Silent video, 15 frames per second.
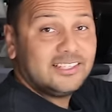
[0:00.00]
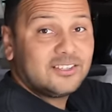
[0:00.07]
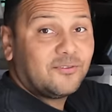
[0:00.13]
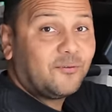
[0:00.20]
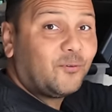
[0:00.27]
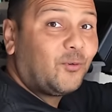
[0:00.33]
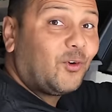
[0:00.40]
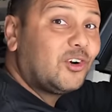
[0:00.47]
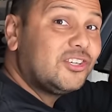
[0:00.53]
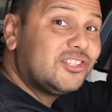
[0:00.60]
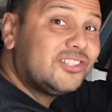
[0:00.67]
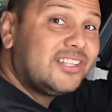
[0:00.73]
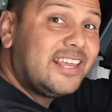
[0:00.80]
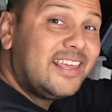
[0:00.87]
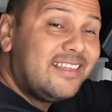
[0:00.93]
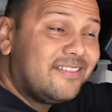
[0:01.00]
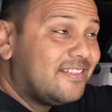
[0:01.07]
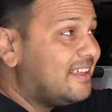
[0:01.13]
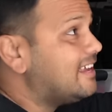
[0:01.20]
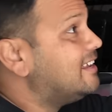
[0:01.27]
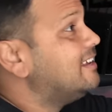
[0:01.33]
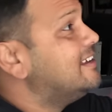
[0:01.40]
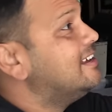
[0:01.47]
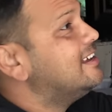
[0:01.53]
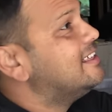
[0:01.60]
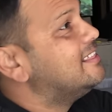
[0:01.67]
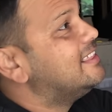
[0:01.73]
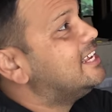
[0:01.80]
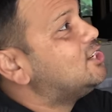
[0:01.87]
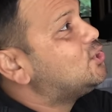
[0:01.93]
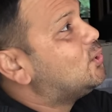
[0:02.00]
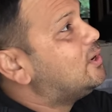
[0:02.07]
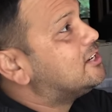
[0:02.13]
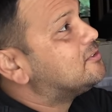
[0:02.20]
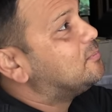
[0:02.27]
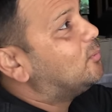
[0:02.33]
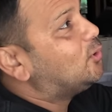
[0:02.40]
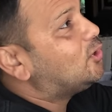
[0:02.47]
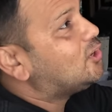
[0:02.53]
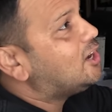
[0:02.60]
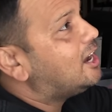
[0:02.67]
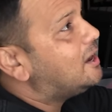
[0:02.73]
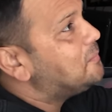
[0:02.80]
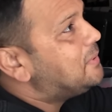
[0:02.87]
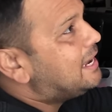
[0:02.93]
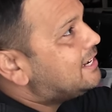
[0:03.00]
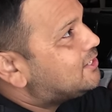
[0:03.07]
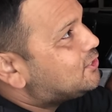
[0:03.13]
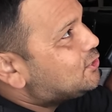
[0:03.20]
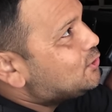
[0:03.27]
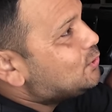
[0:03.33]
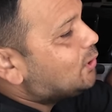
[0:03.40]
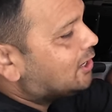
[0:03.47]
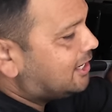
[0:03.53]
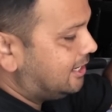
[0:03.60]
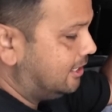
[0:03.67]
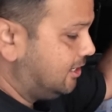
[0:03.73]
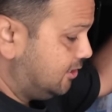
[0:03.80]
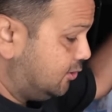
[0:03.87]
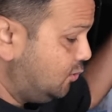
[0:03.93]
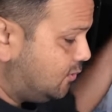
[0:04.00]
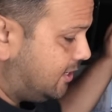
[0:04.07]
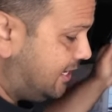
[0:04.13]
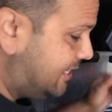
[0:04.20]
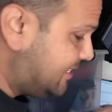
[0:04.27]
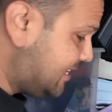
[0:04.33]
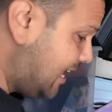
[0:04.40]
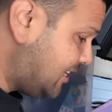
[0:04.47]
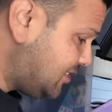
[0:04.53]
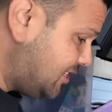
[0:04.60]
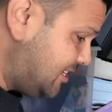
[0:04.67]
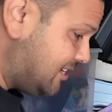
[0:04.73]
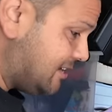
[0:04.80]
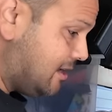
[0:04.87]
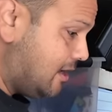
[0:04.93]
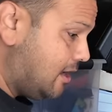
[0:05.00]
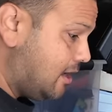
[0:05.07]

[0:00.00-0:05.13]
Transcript: this is the first thing they showed us. Mortal Kombat 2. Our, dude, it's actually